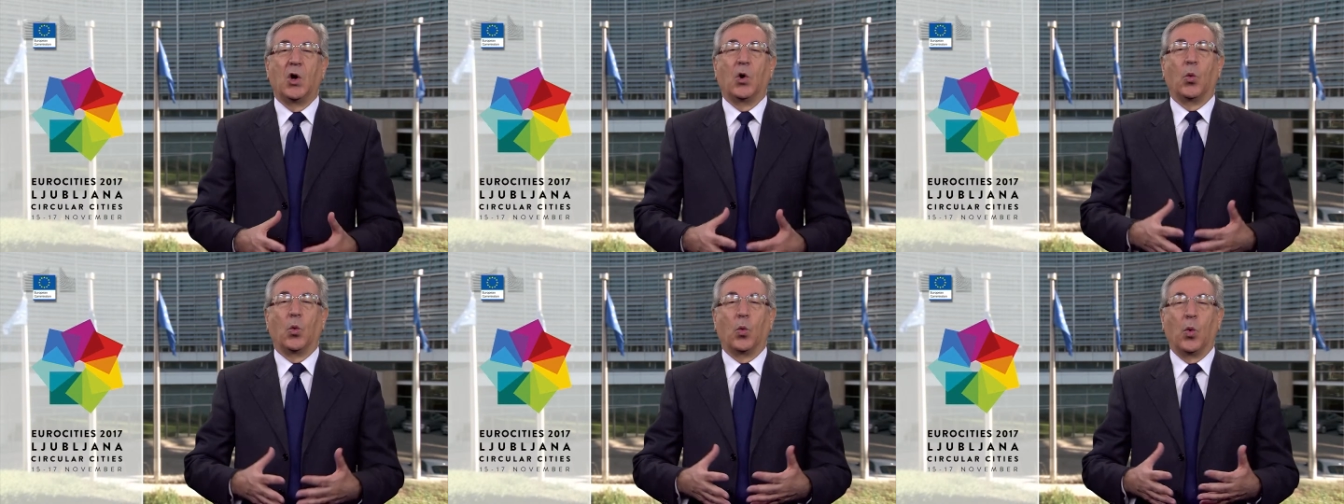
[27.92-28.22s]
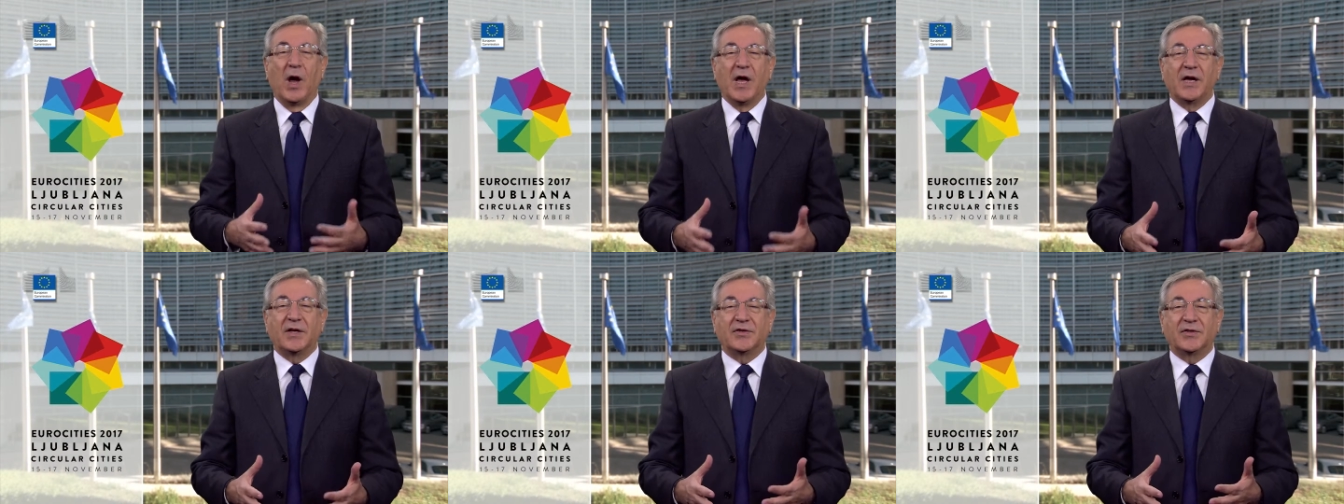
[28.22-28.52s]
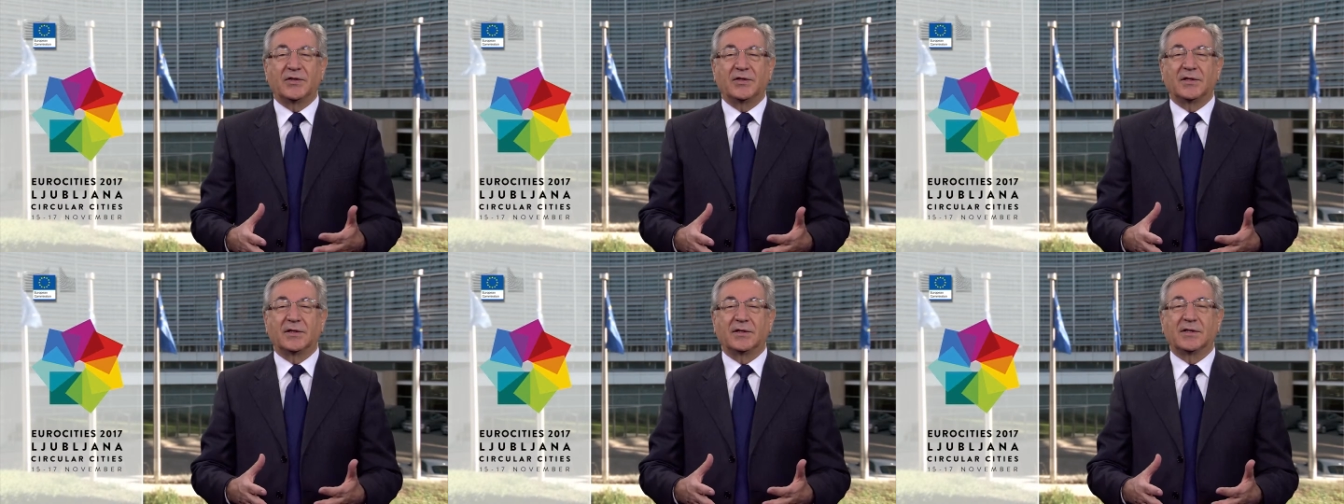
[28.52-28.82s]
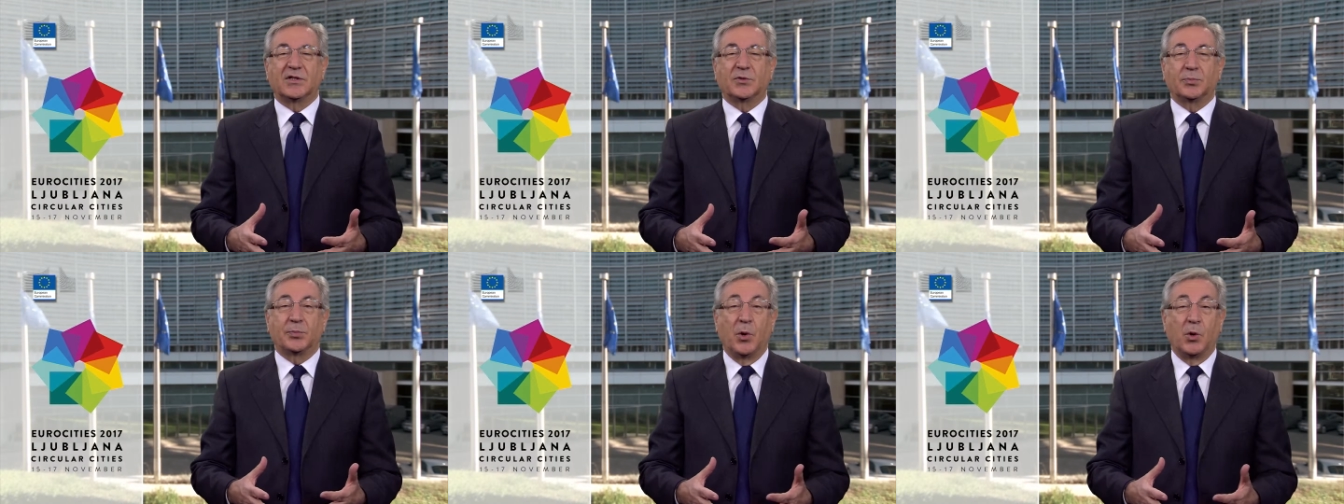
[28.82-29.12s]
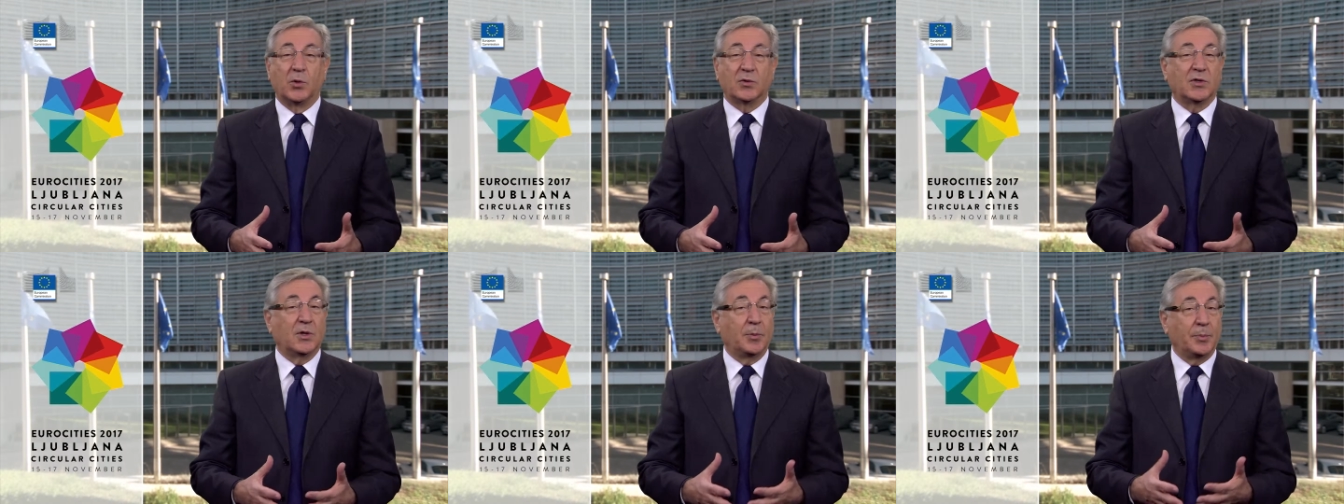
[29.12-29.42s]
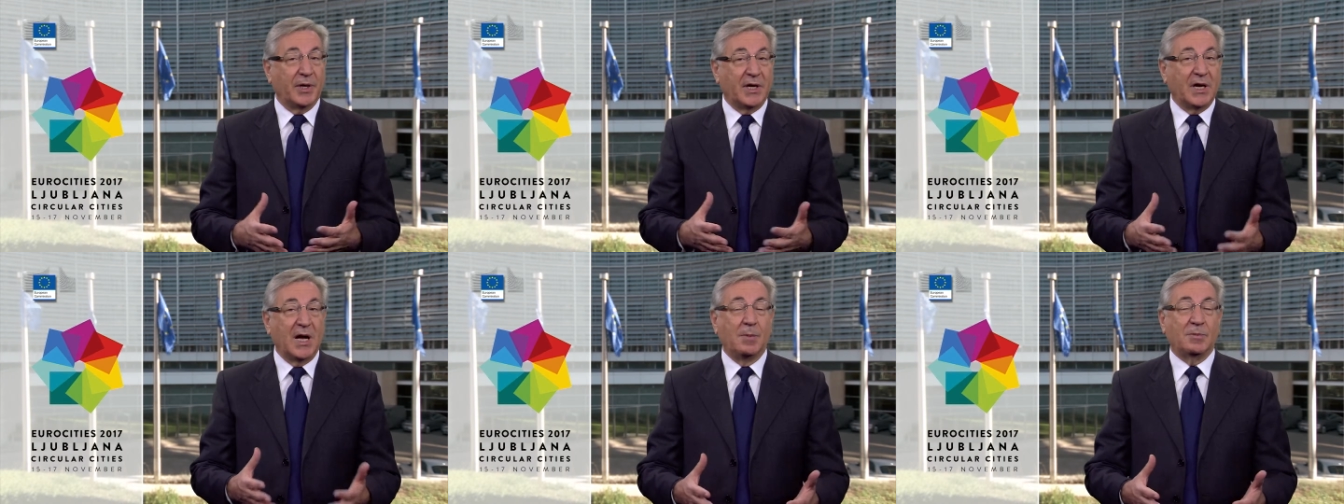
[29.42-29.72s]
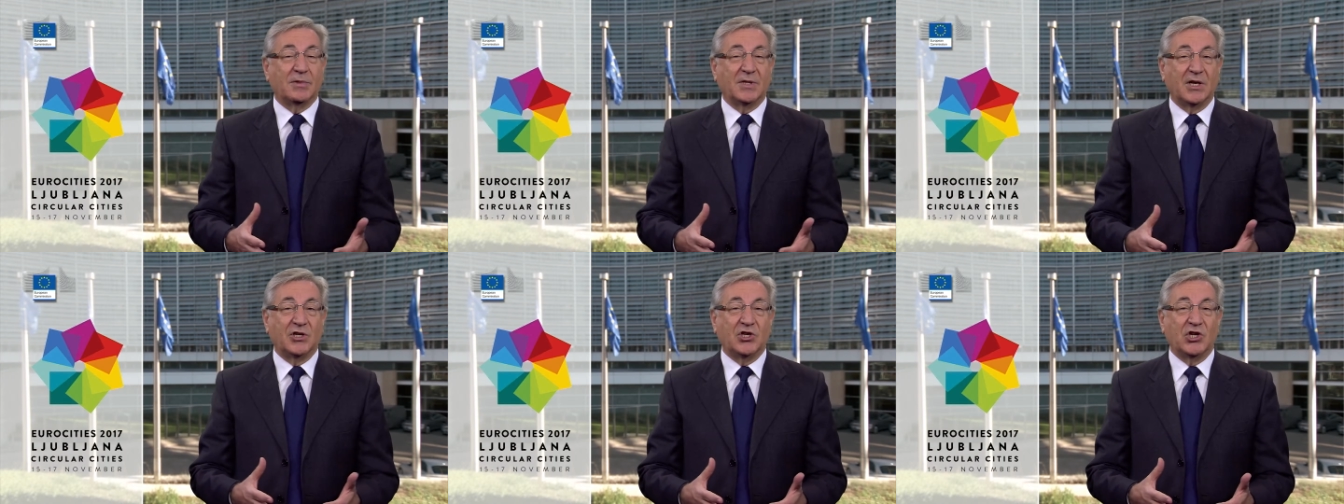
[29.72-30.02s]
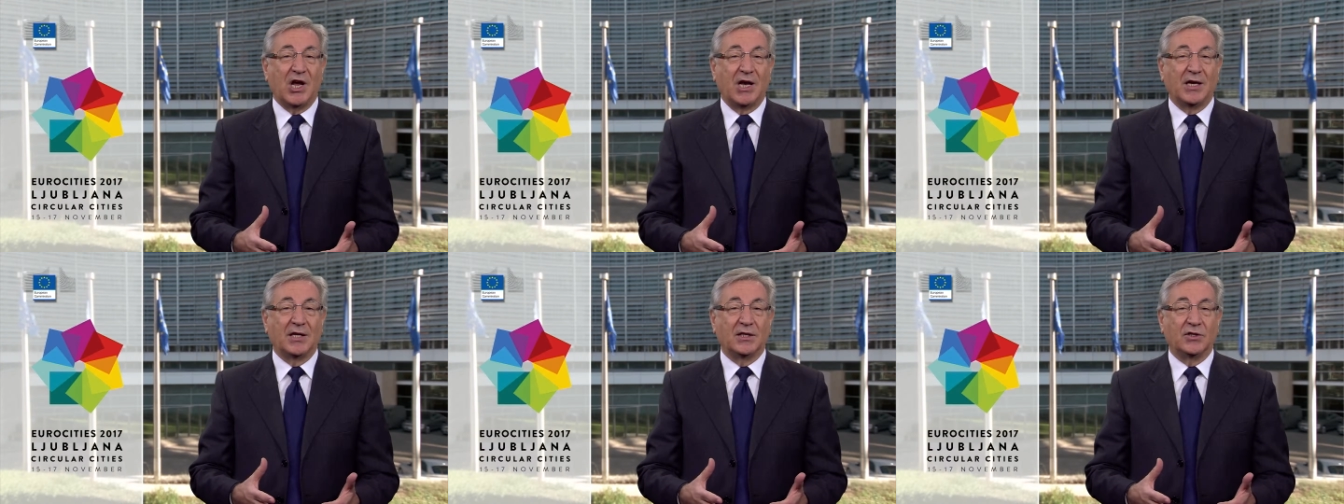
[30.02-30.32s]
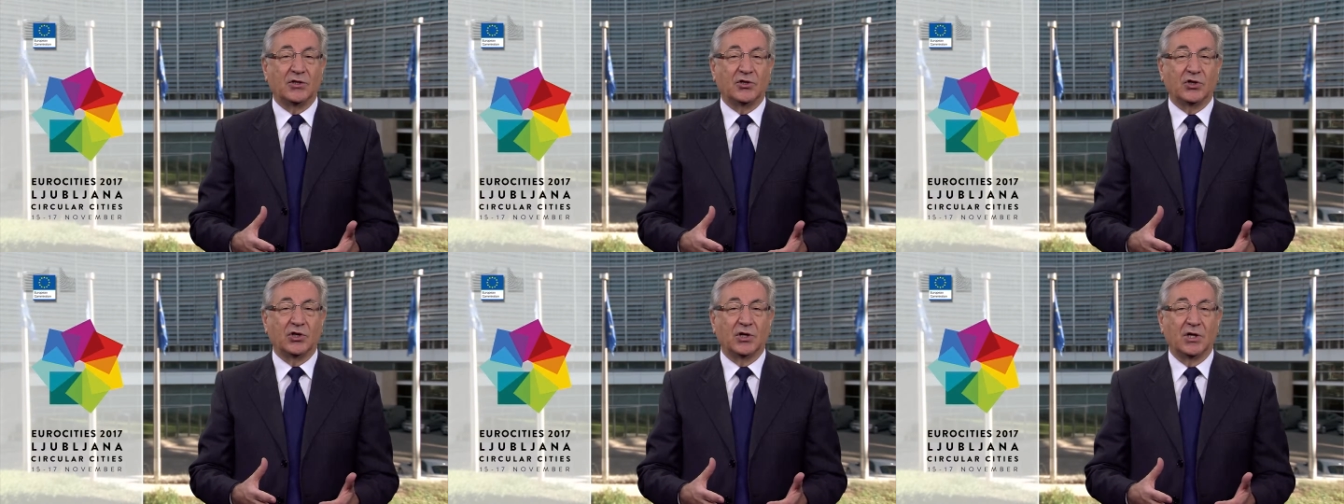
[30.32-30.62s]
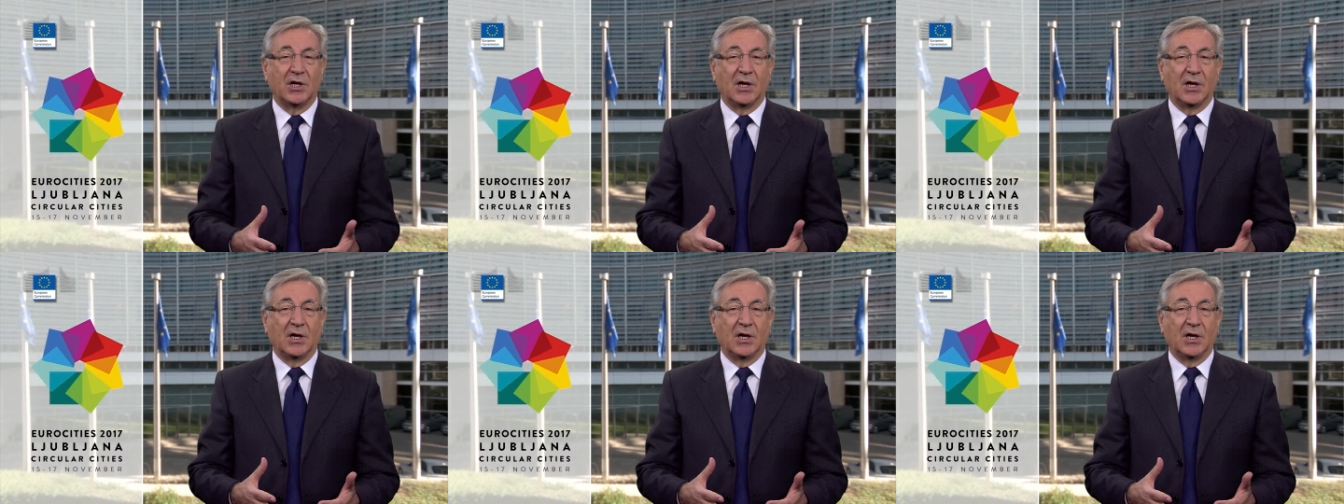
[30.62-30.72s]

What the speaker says: waste disposal becomes a challenge,